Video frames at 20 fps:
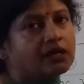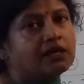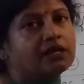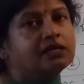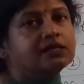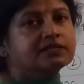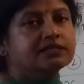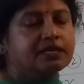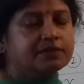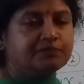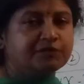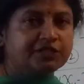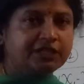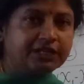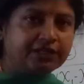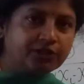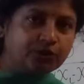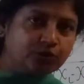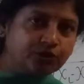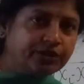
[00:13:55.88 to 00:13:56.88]

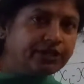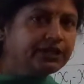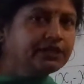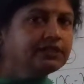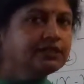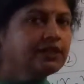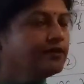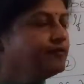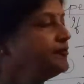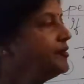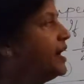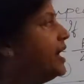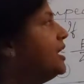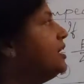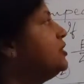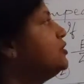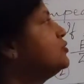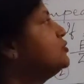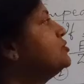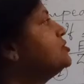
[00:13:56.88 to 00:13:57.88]
Substituting the
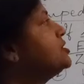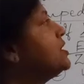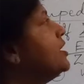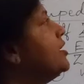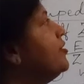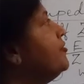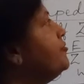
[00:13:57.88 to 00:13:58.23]
values,